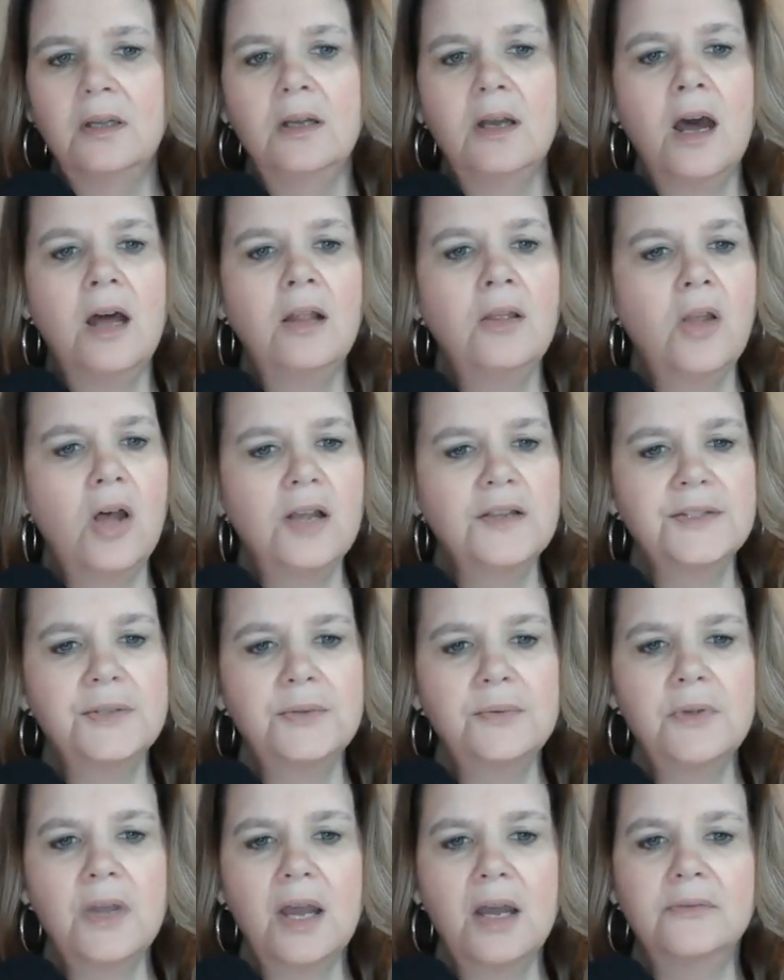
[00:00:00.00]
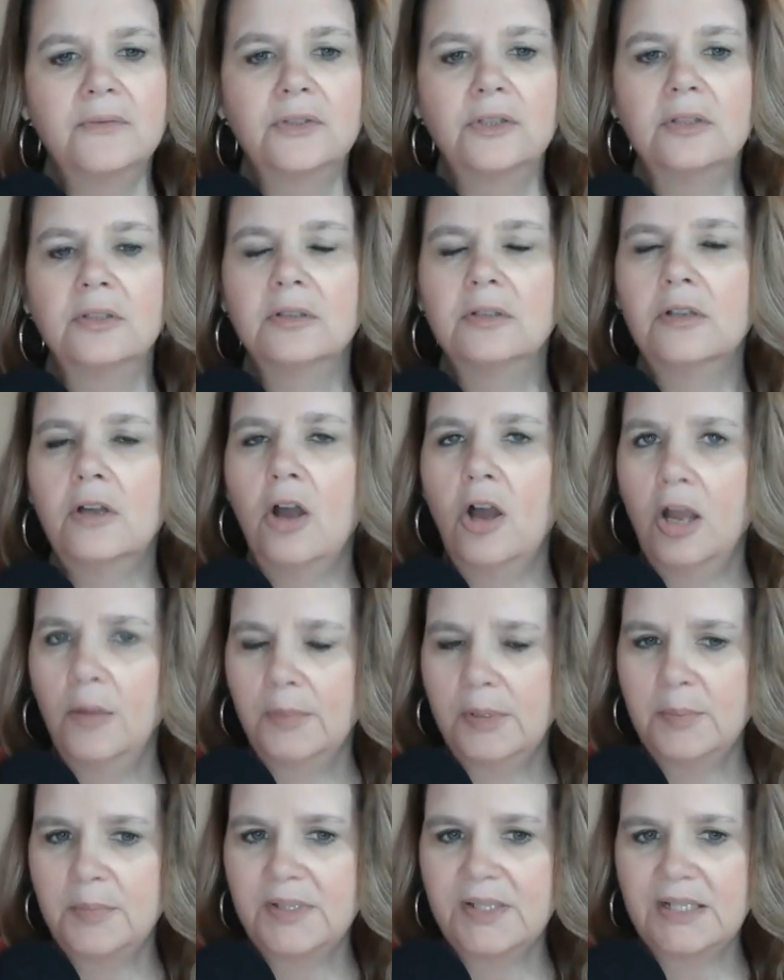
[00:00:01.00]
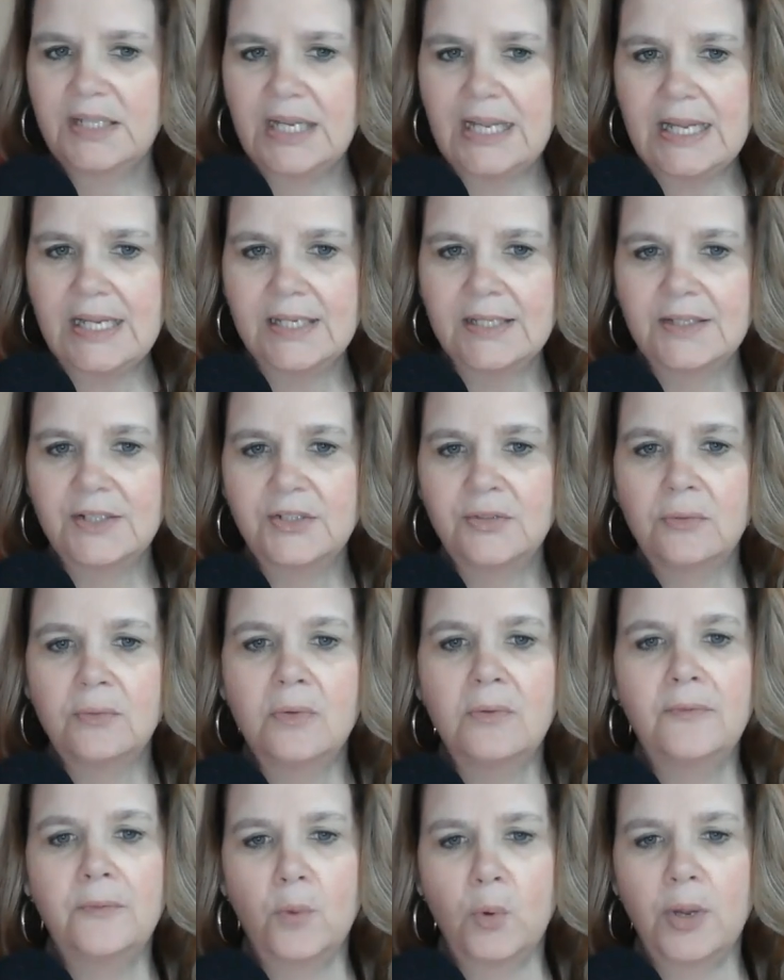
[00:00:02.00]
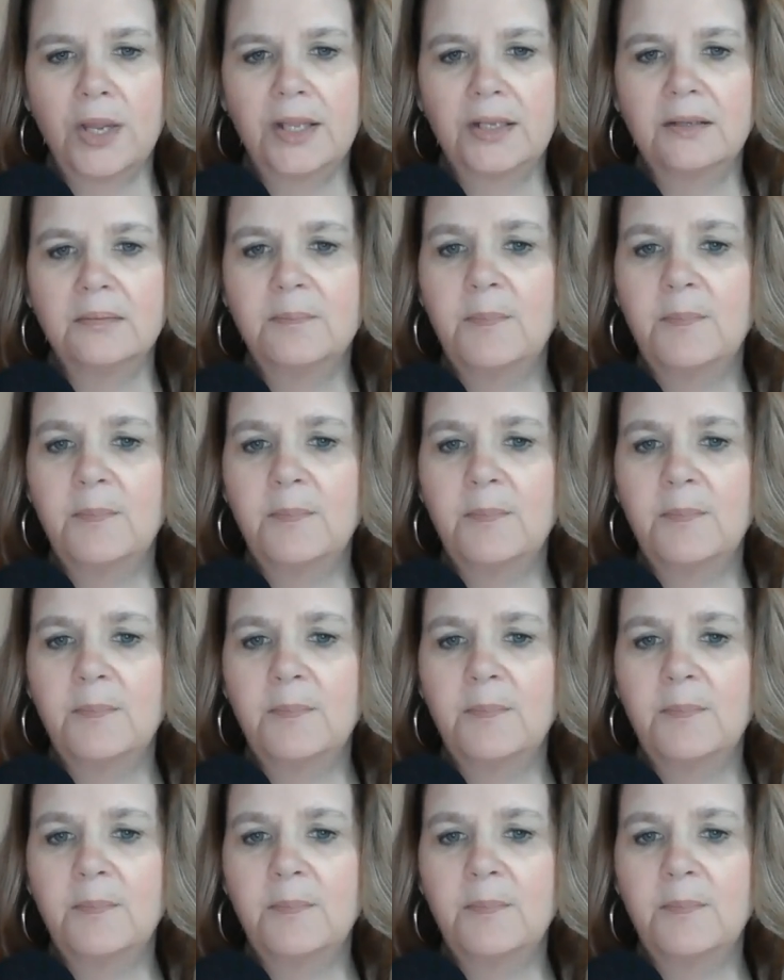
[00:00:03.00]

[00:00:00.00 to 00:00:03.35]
I'll also cover common mistakes to avoid,